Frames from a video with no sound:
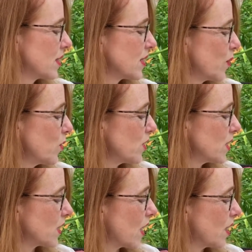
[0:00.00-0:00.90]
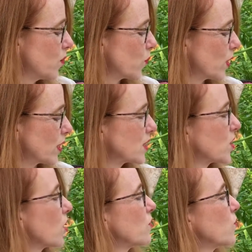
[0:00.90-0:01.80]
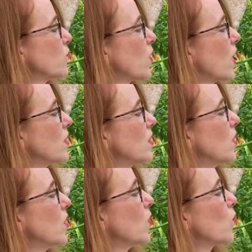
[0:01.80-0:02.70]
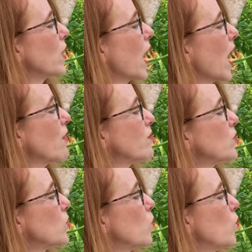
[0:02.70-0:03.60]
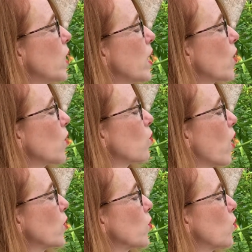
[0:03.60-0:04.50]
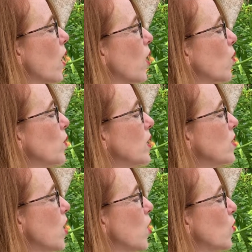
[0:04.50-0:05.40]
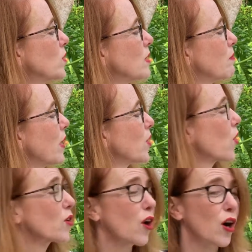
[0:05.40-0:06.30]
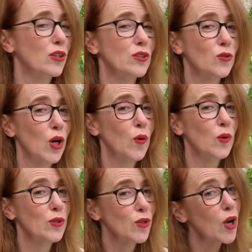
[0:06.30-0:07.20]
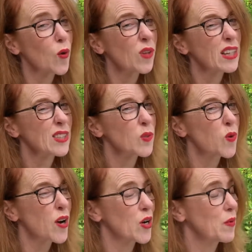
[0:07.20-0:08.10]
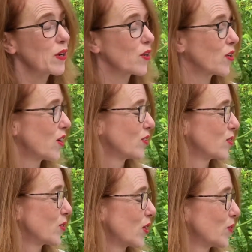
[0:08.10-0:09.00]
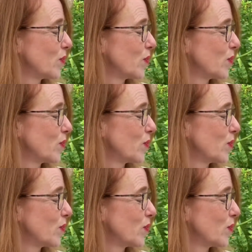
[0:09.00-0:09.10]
Summer sun brings garden fun. We have to water well. We know to make our garden grow and grow. Lots of water to make our garden grow.